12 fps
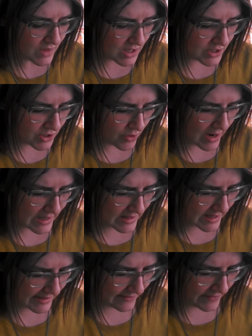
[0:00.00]
So I
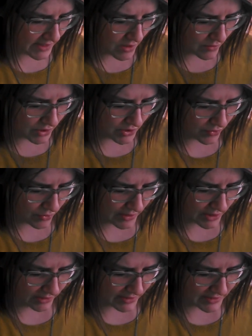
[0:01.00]
think a video
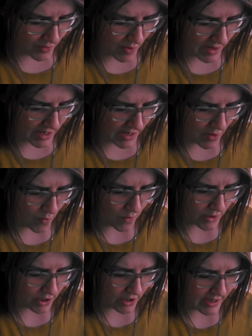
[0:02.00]
tutorial is in
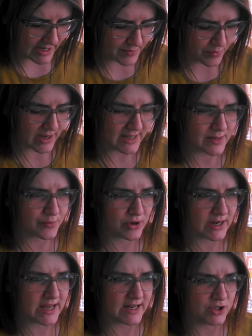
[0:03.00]
order. It's a
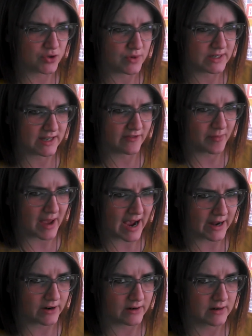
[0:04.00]
pretty intuitive
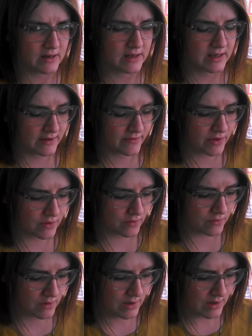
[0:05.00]
pattern if
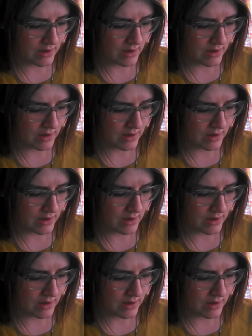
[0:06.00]
you